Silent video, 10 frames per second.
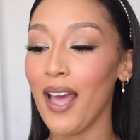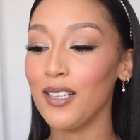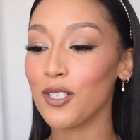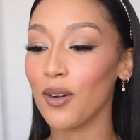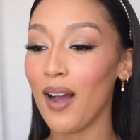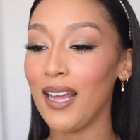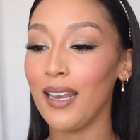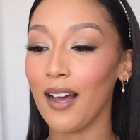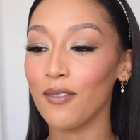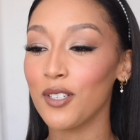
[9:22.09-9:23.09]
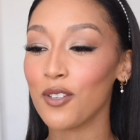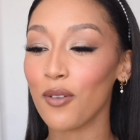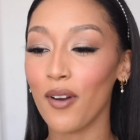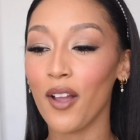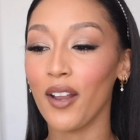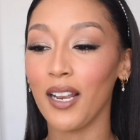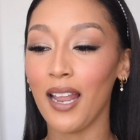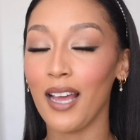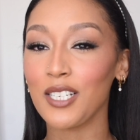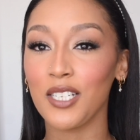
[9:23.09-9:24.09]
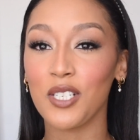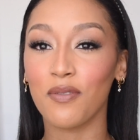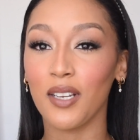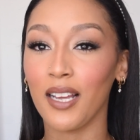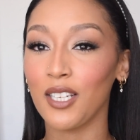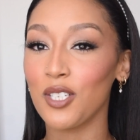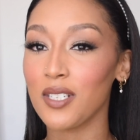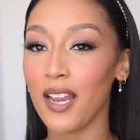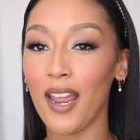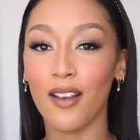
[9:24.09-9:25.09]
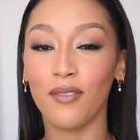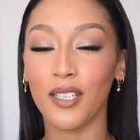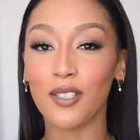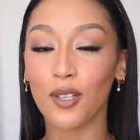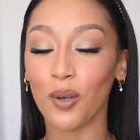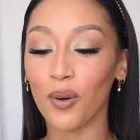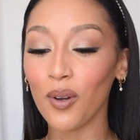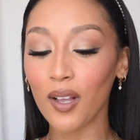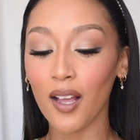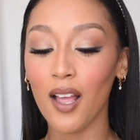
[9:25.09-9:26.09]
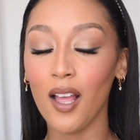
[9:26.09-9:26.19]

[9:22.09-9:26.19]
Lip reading: And so I love just throwing on a lash. I just feel like it just elevates the look.